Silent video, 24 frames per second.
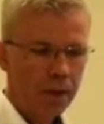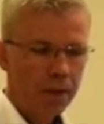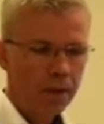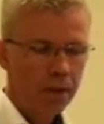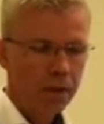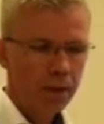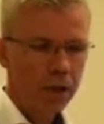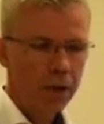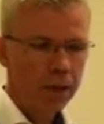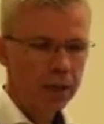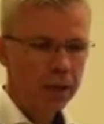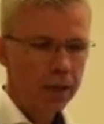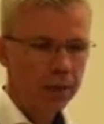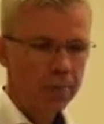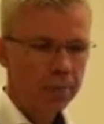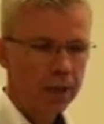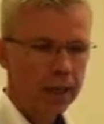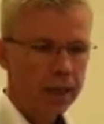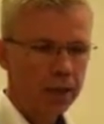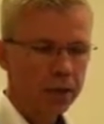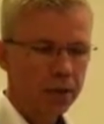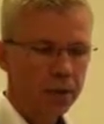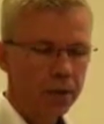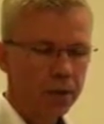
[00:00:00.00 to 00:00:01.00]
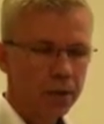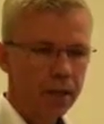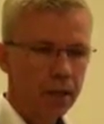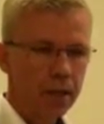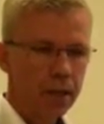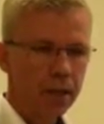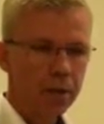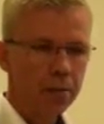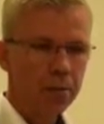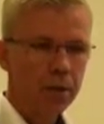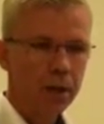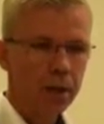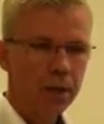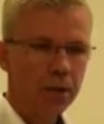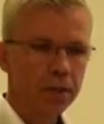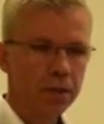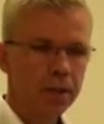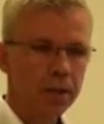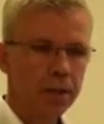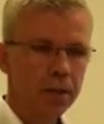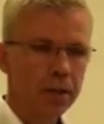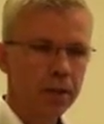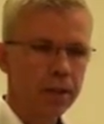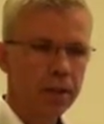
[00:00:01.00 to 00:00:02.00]
what I plan to say
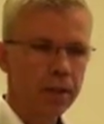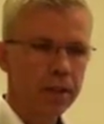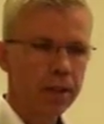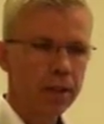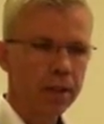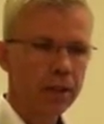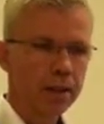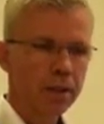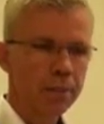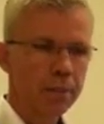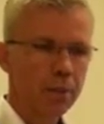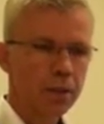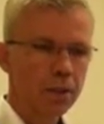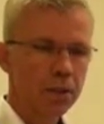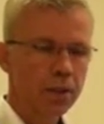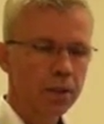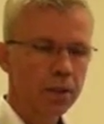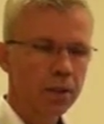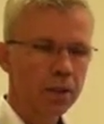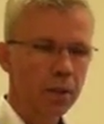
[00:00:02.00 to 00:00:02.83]
about the most